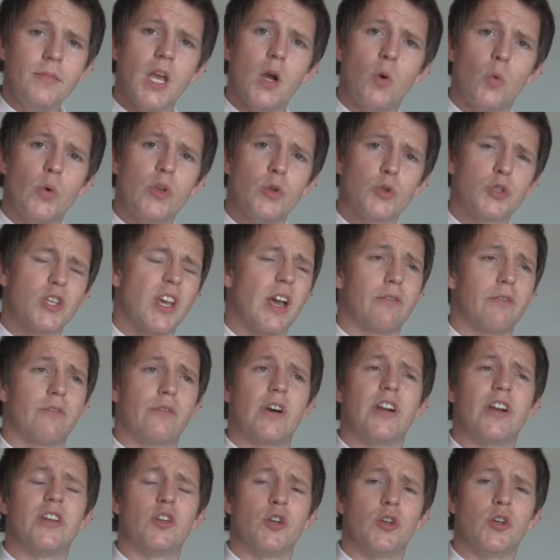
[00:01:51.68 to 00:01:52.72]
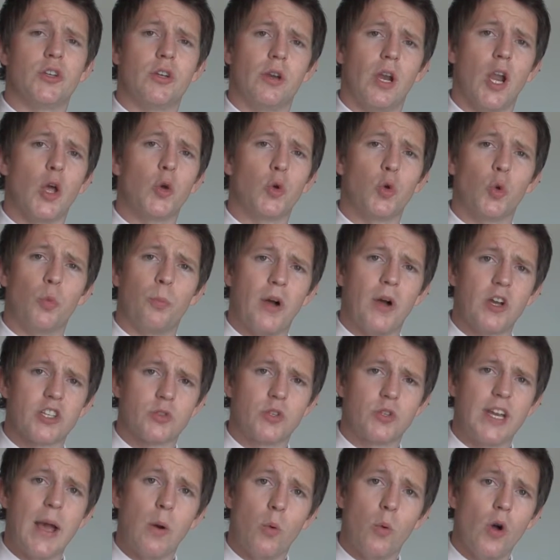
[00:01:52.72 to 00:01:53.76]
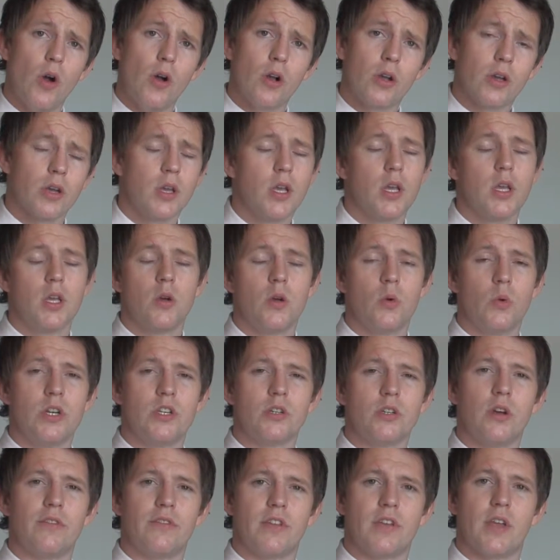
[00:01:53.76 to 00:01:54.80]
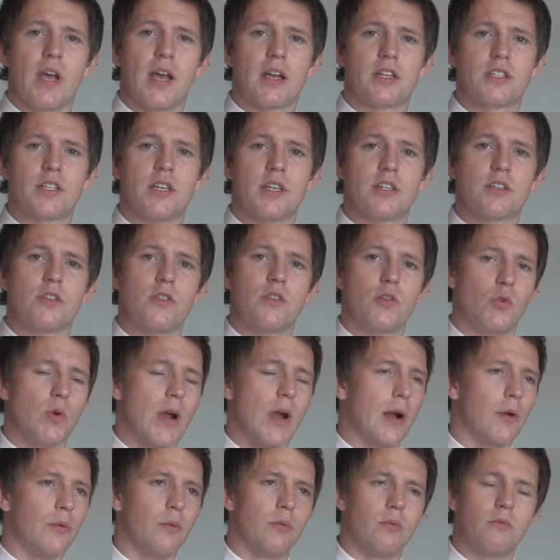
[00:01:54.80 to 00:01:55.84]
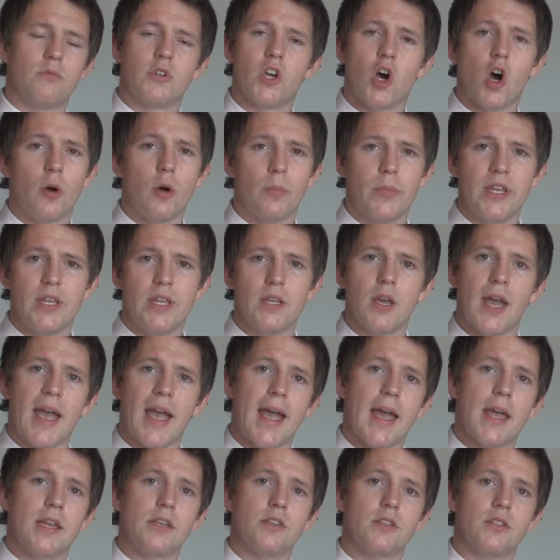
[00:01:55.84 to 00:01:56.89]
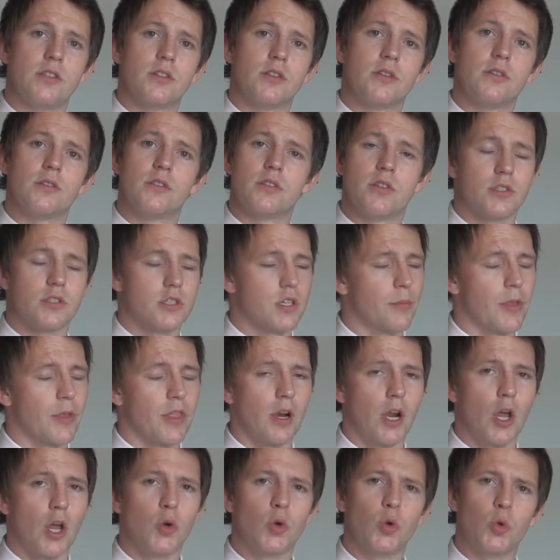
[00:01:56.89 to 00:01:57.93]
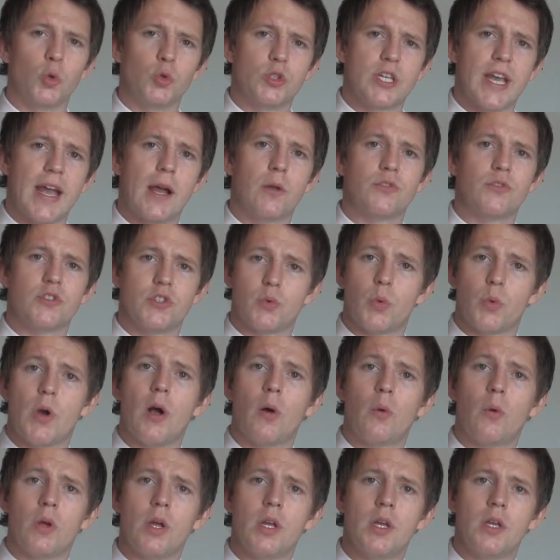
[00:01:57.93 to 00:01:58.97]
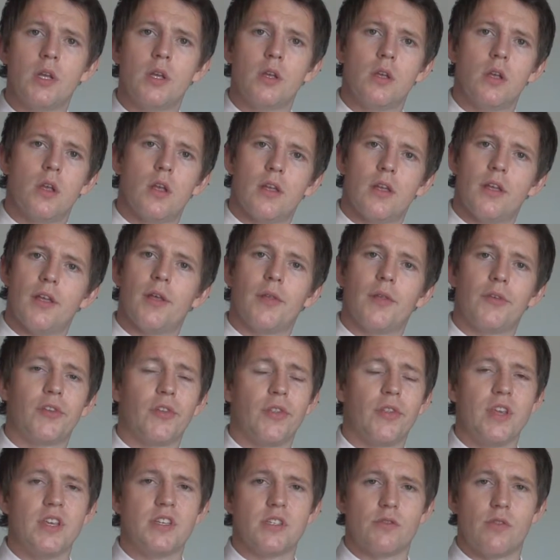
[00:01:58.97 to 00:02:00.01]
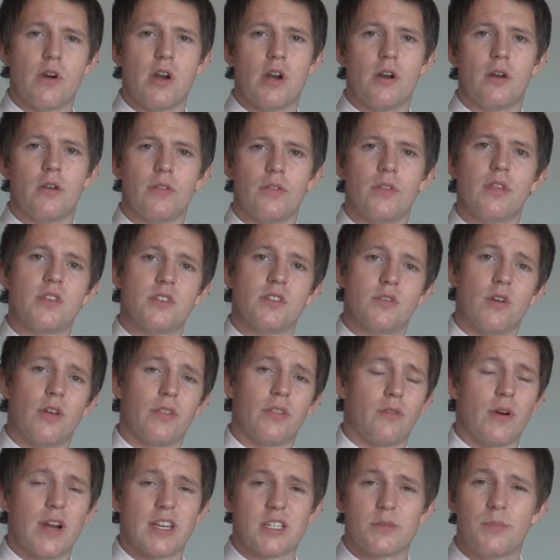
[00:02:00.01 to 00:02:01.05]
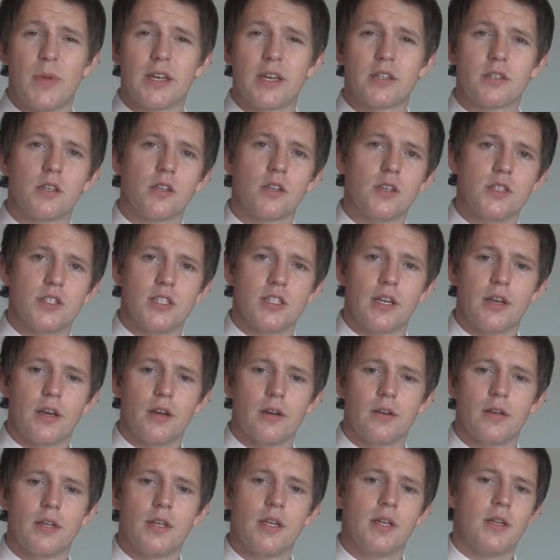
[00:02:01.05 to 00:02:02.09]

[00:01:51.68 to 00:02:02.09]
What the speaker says: We also have a very good local bus network, which gives you access throughout Derby and to some of the local towns as well. So these are other aspects to consider.